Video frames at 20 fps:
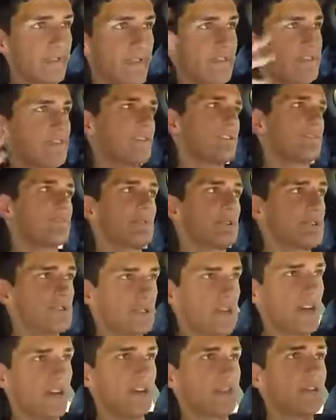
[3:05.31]
Like they're
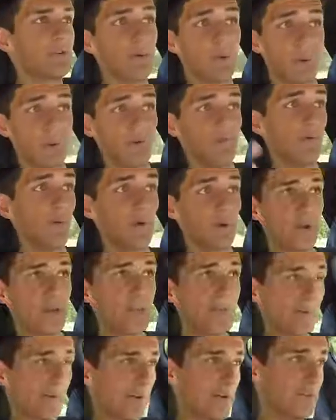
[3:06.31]
just not gonna do it, or
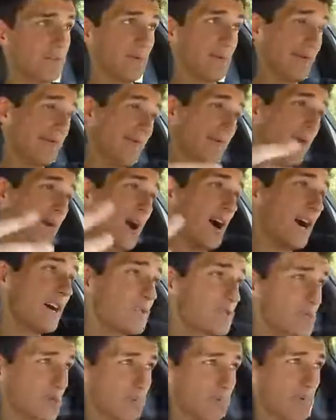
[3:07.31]
4D points, or
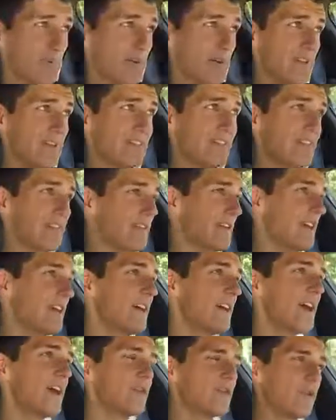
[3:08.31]
400 points even.